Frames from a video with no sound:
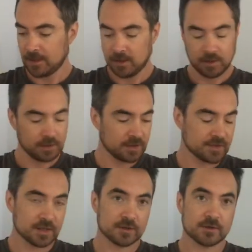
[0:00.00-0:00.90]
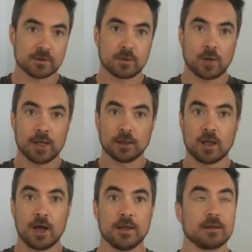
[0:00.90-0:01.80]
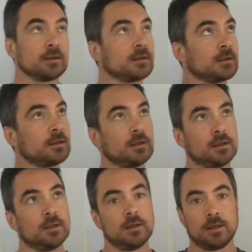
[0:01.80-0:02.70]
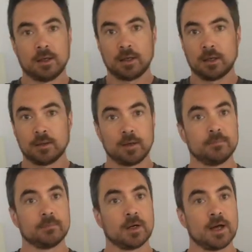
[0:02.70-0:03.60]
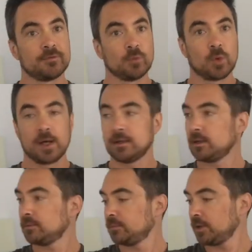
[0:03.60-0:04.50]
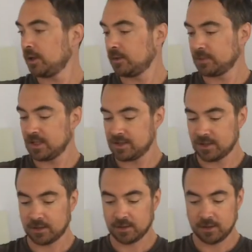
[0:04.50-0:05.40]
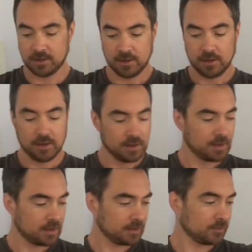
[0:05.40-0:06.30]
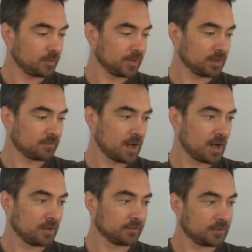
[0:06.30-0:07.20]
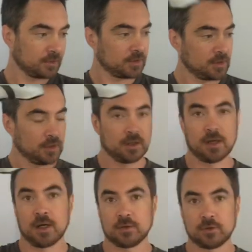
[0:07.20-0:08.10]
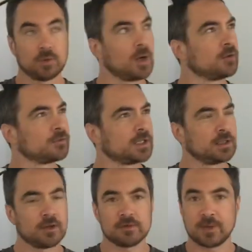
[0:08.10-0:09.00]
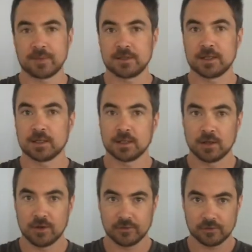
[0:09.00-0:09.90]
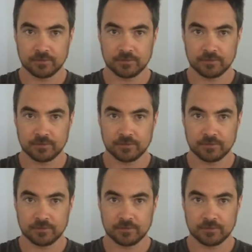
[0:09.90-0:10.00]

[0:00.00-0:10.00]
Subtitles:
You can see it's quite light. I haven't weighed it, but I'm guessing it would be around 12 kilos, maybe 10 kilos.